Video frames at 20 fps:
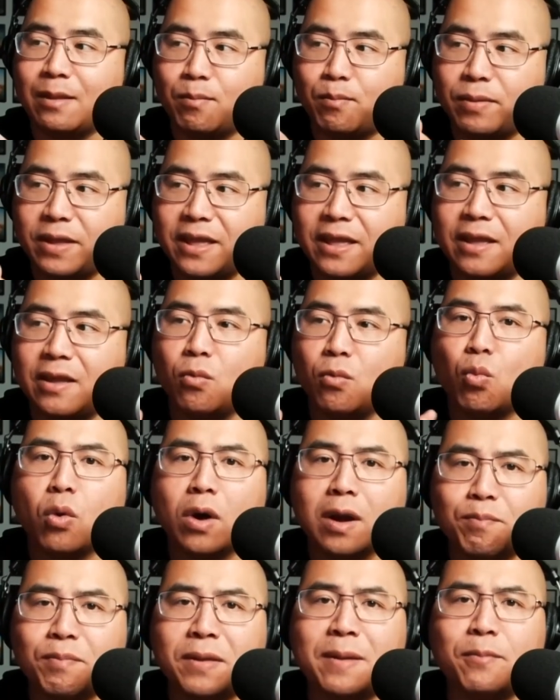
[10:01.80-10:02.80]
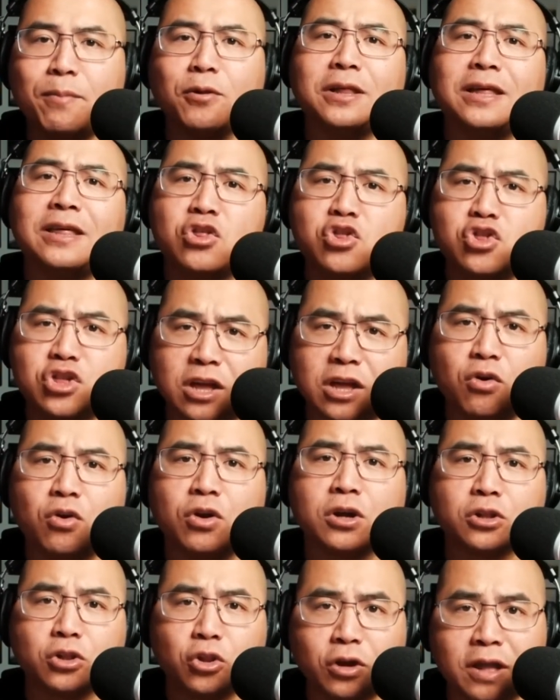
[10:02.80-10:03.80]
B, what people in general
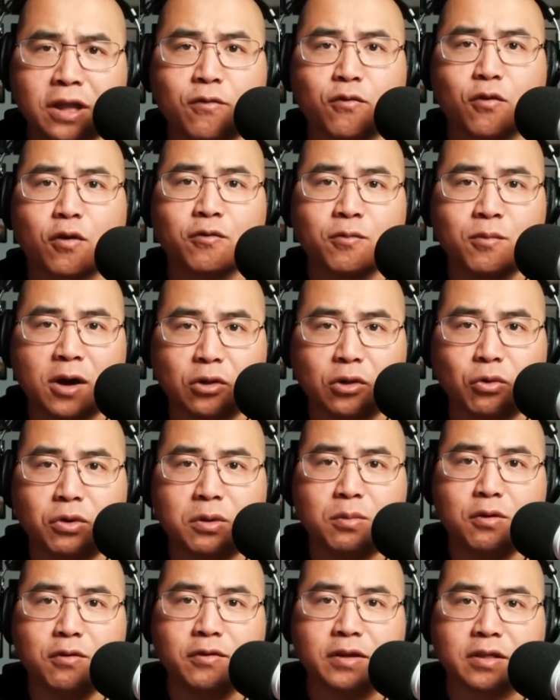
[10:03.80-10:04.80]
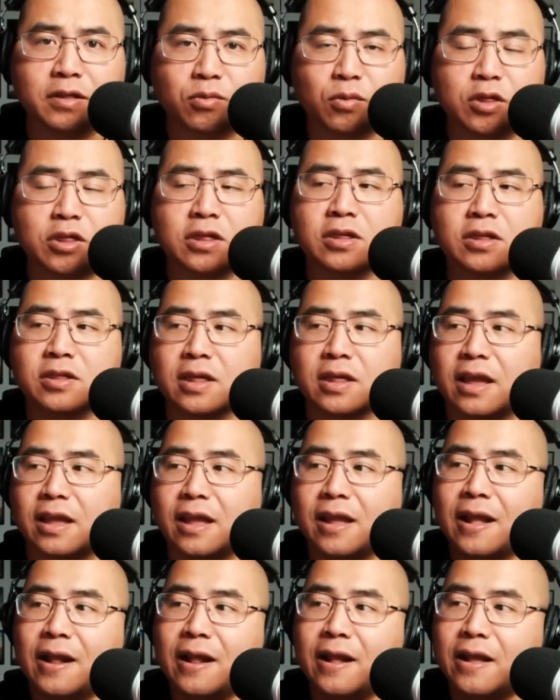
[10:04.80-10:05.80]
are looking for from Halloween movies, which is like
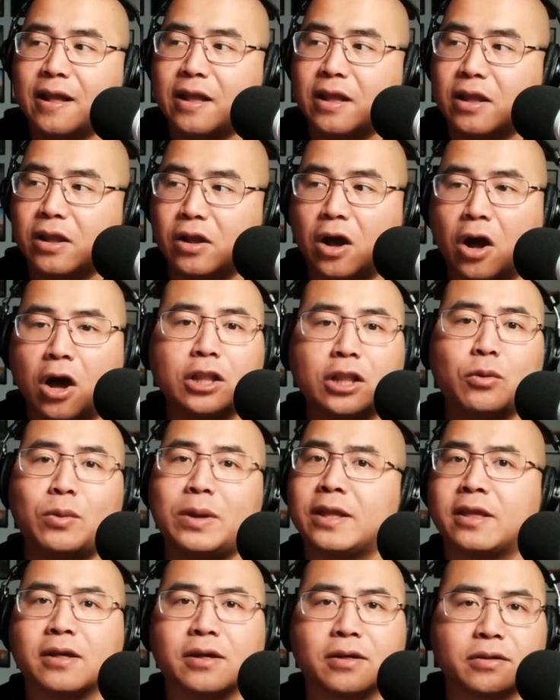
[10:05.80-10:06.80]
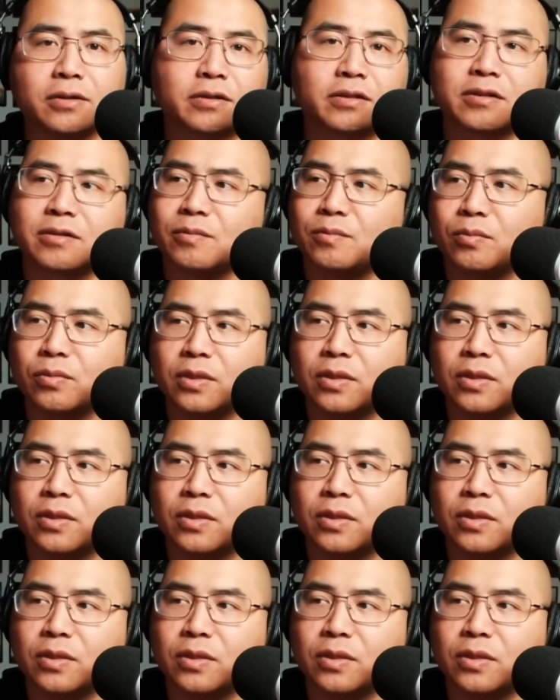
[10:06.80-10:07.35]
Halloween Kills.